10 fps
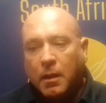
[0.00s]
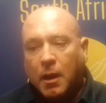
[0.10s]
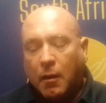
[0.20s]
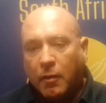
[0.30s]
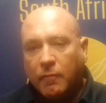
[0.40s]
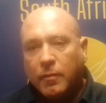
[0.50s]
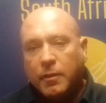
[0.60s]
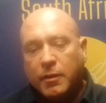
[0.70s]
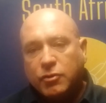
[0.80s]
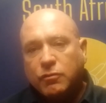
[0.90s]
However,
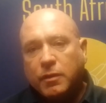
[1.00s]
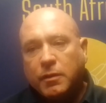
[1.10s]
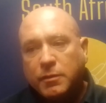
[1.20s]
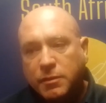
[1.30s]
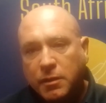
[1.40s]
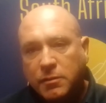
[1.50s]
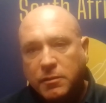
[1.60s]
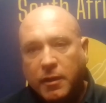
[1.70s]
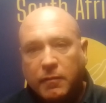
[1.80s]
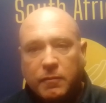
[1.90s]
the issue is
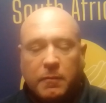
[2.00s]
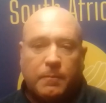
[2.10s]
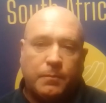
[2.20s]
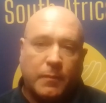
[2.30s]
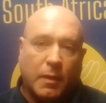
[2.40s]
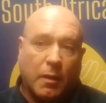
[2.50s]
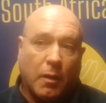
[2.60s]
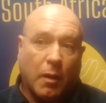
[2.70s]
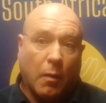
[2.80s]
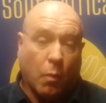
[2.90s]
that
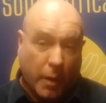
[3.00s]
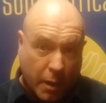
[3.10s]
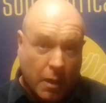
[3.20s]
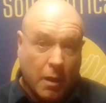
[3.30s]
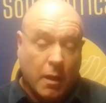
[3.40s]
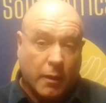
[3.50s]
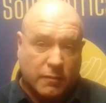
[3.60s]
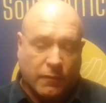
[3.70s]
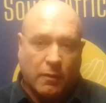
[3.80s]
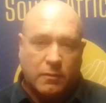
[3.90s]
we, as
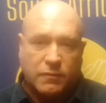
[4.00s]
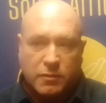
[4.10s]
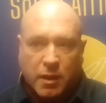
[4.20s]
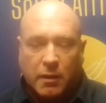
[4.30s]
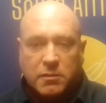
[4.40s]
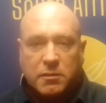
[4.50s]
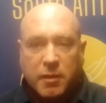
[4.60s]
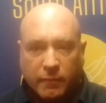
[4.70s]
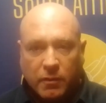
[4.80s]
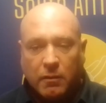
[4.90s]
Fathers for Justice,
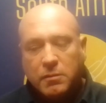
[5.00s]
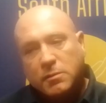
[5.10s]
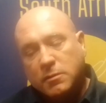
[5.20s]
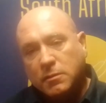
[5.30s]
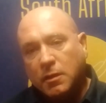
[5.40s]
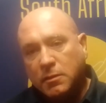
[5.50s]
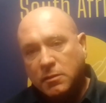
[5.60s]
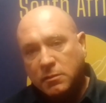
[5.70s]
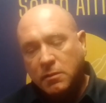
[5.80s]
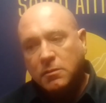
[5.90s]
have noticed a
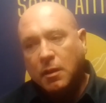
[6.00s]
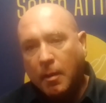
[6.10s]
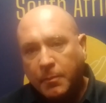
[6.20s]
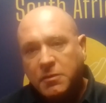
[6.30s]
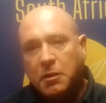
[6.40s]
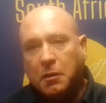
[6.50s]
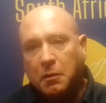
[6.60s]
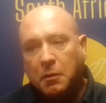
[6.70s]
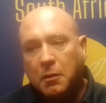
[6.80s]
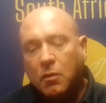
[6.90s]
distinct uptick
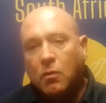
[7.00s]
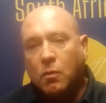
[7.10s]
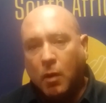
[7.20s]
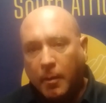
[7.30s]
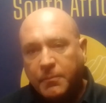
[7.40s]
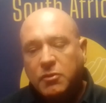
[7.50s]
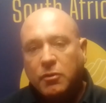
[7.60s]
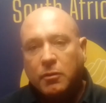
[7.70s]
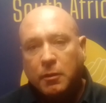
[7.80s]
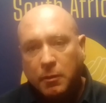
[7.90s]
or
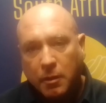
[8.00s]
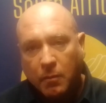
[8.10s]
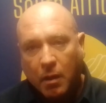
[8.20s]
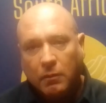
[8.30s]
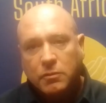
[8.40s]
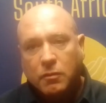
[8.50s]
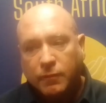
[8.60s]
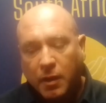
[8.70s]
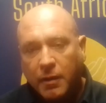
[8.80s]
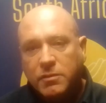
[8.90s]
upturn in the amount
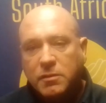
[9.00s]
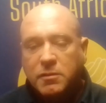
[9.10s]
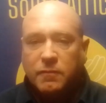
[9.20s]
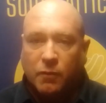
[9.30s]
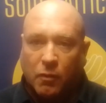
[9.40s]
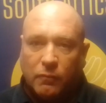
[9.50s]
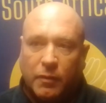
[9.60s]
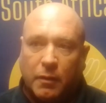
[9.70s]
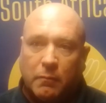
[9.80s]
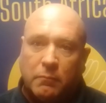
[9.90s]
of cases
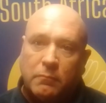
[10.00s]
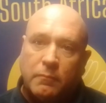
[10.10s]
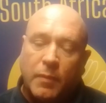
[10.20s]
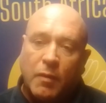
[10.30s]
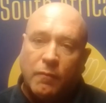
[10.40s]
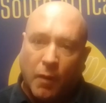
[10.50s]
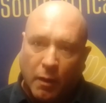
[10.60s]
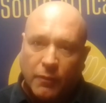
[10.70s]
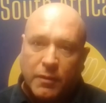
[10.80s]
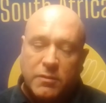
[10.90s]
involving
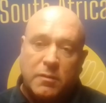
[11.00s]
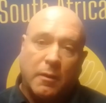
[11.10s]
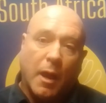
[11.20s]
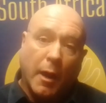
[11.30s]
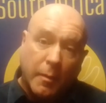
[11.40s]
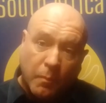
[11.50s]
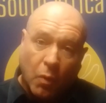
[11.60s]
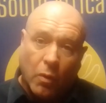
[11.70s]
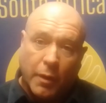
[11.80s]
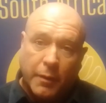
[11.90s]
fathers that are
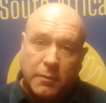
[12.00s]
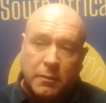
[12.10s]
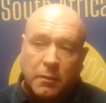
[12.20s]
unemployed